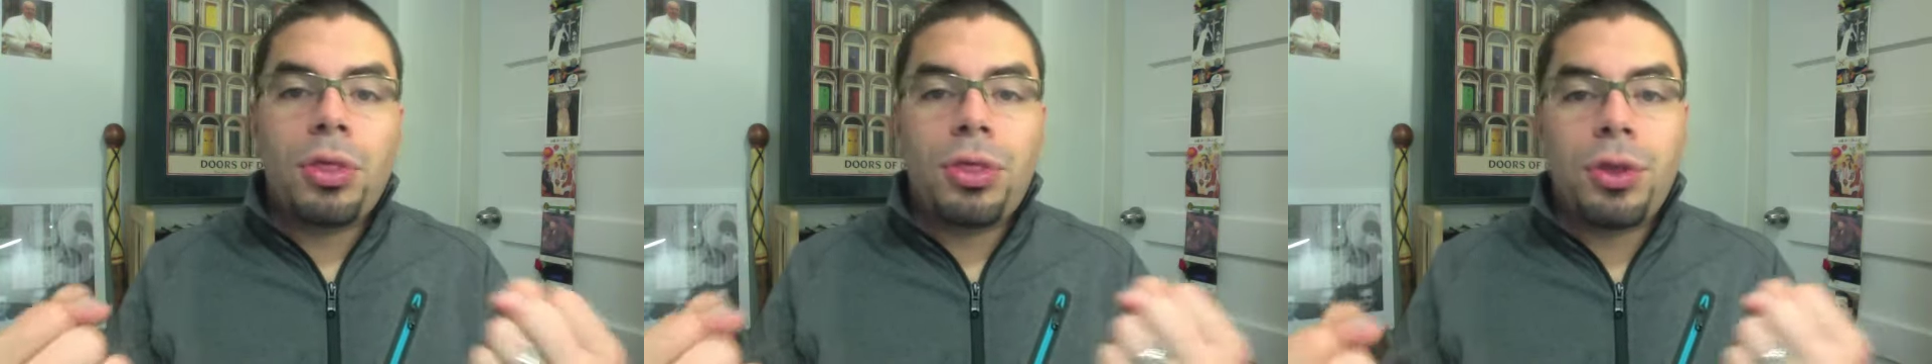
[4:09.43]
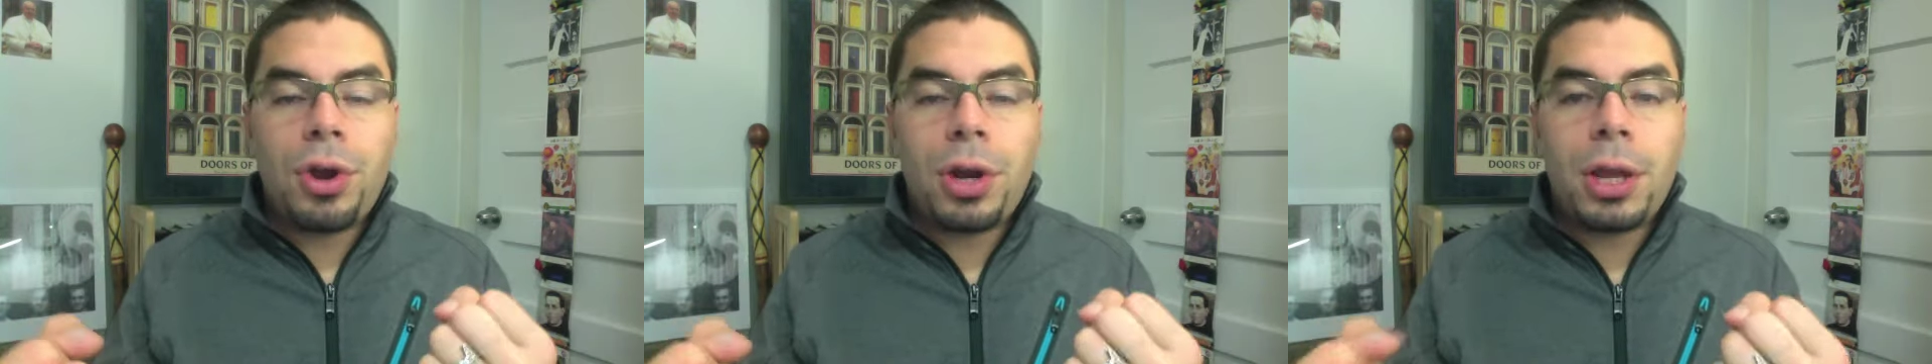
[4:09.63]

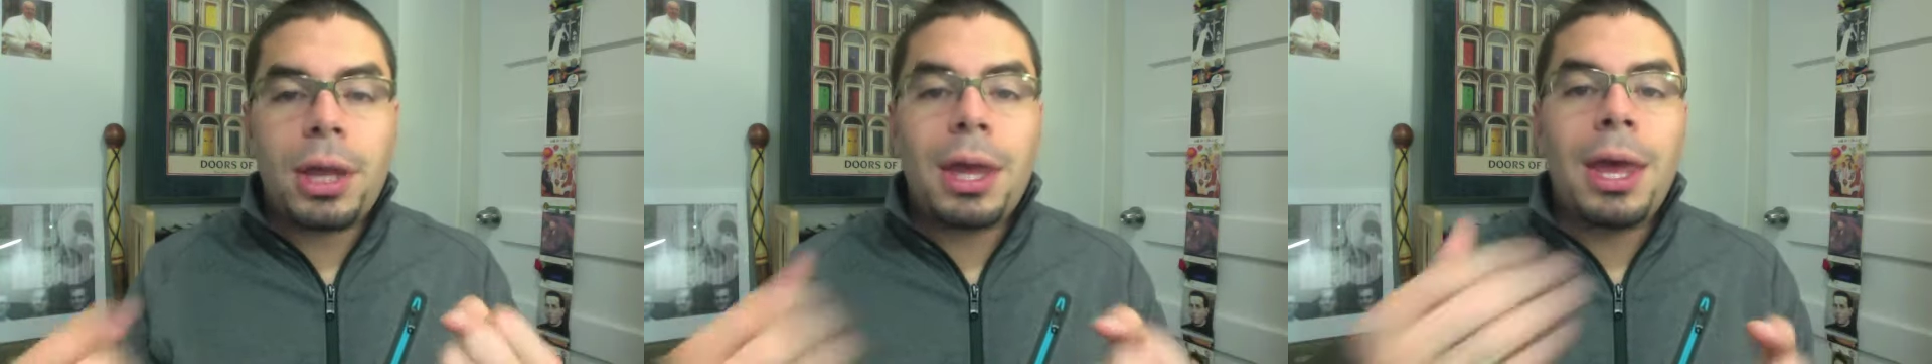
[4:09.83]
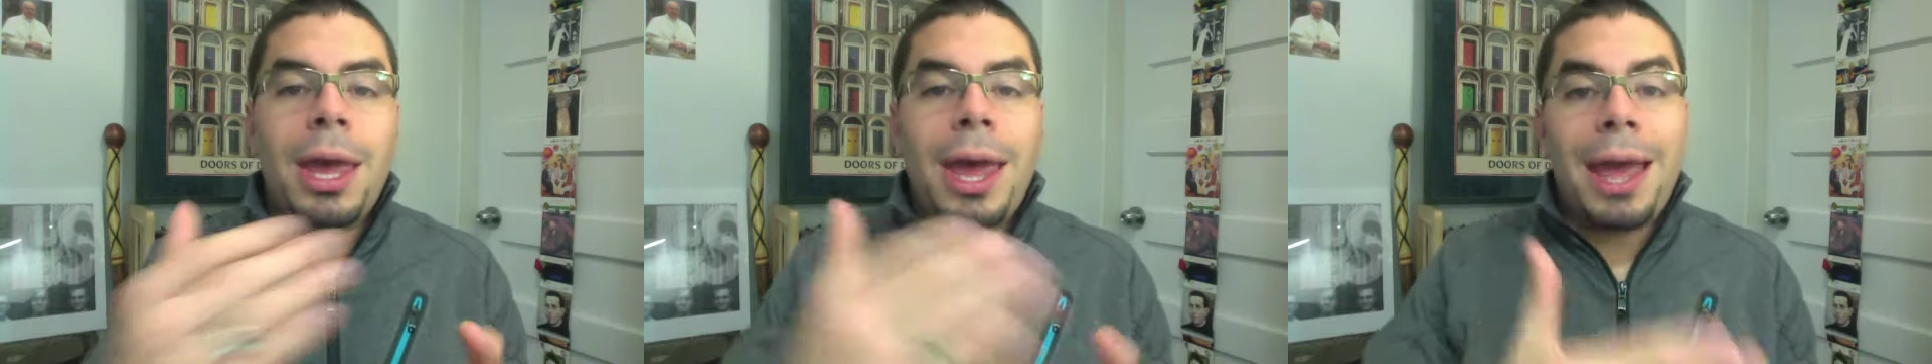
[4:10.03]

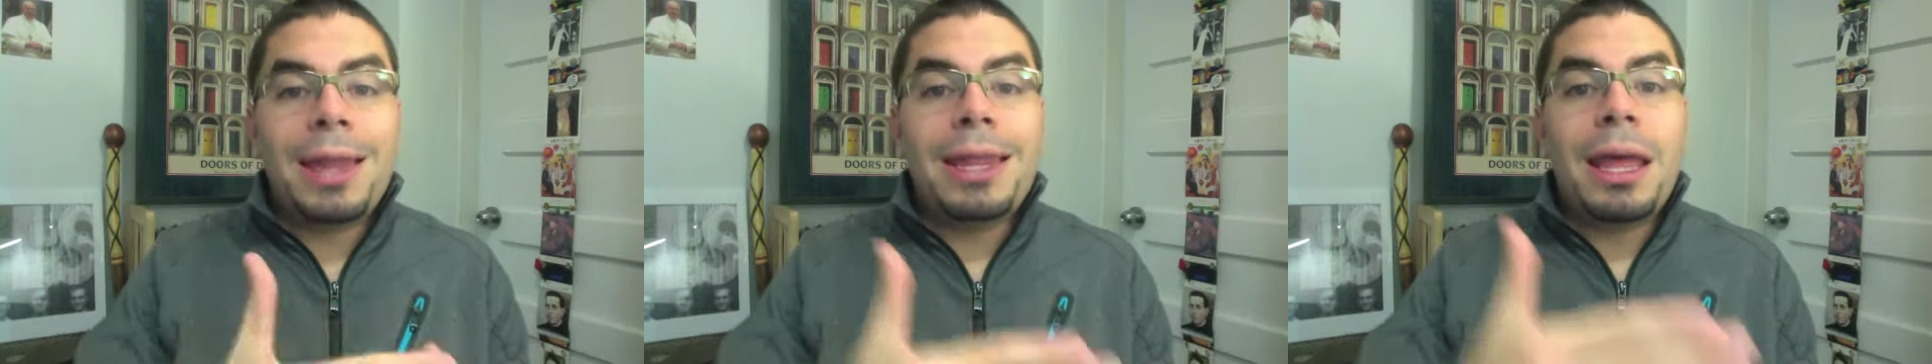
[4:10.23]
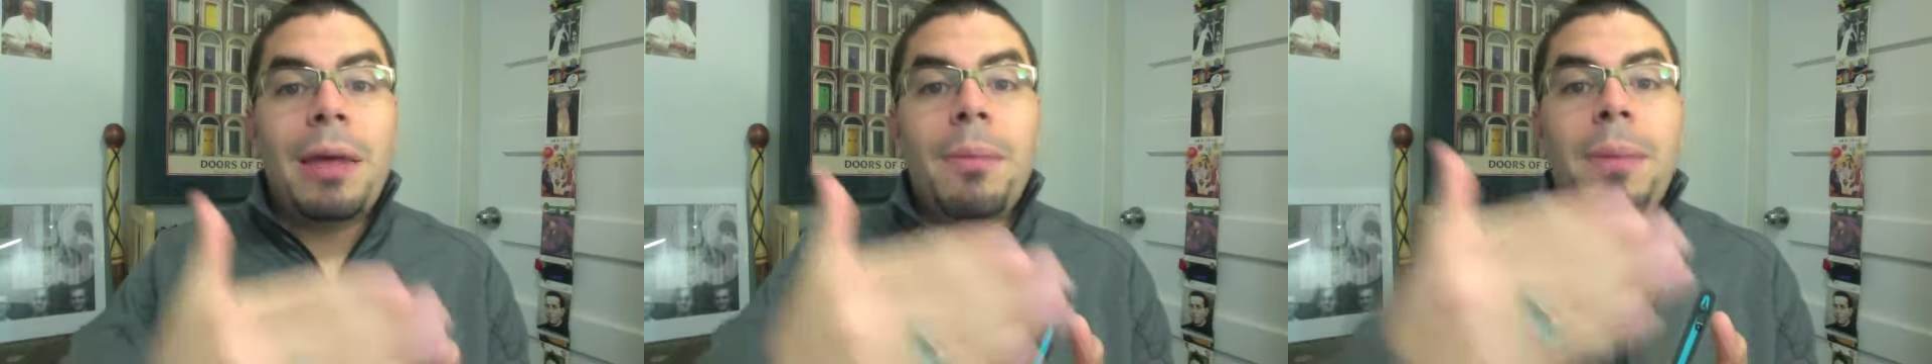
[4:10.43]
30,
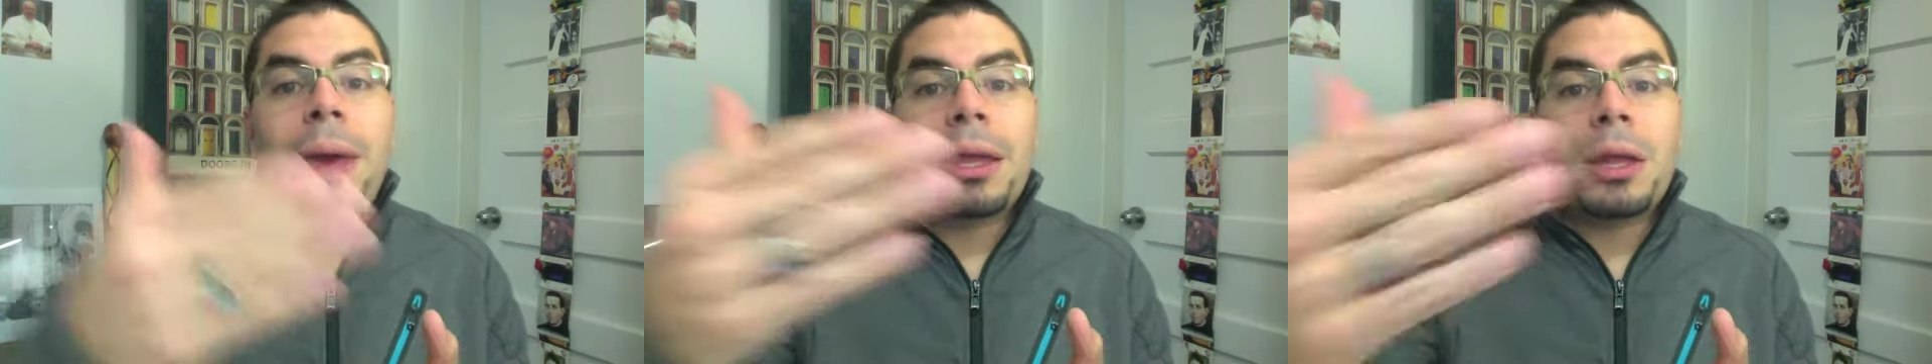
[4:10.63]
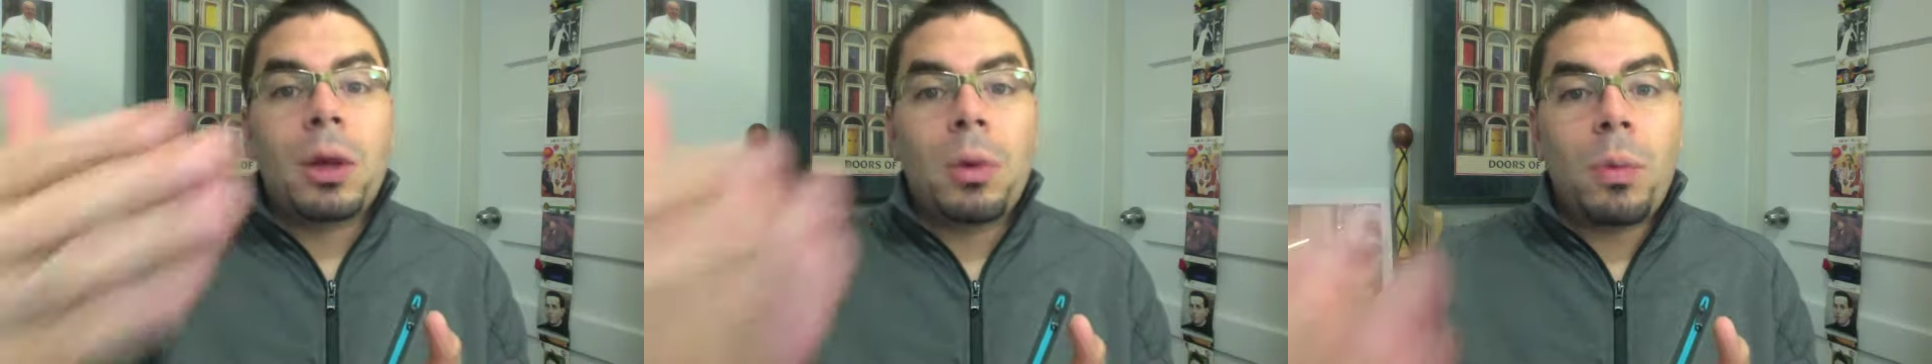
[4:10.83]
and they
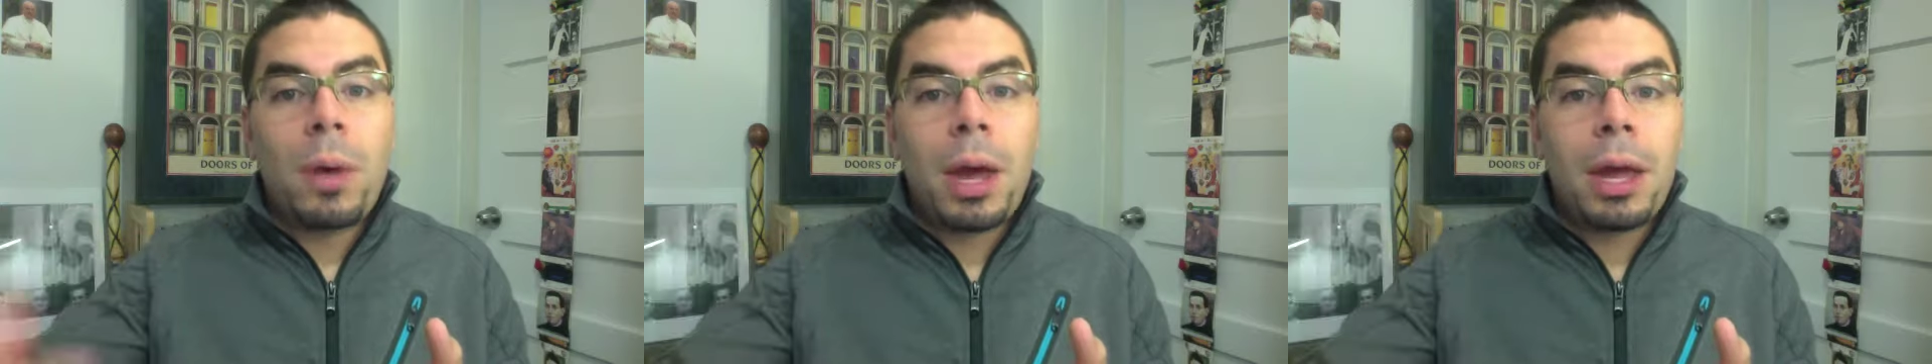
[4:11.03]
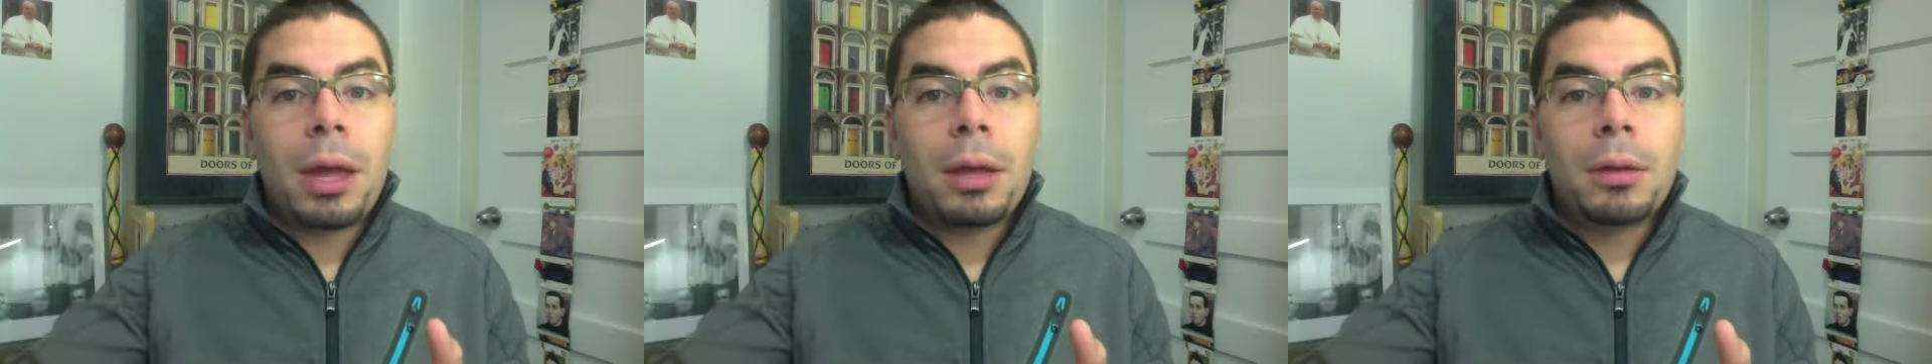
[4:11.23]
make their
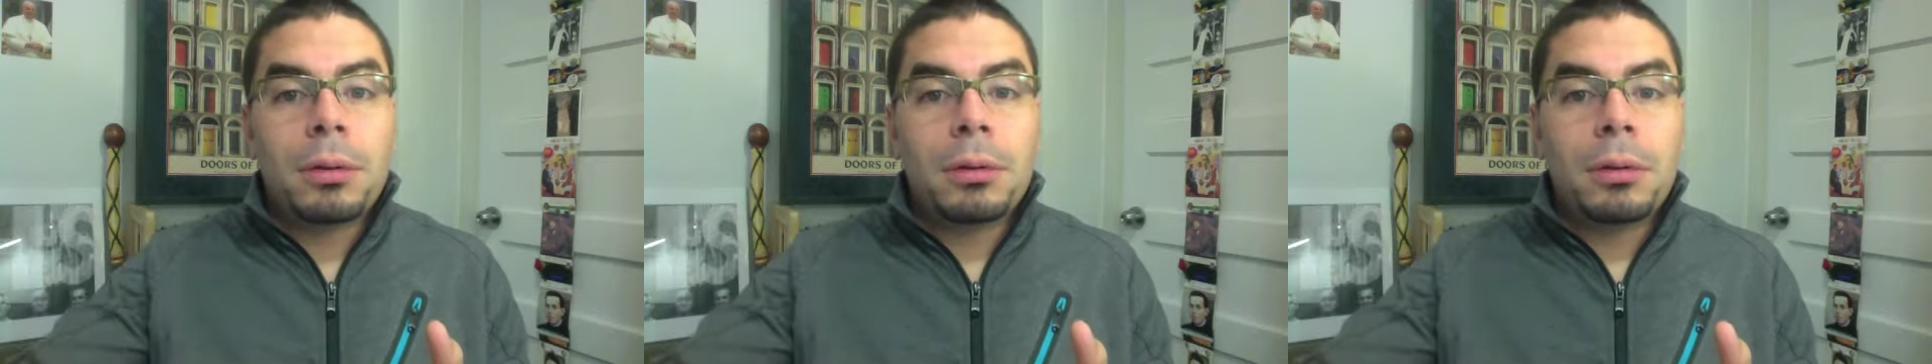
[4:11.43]
way.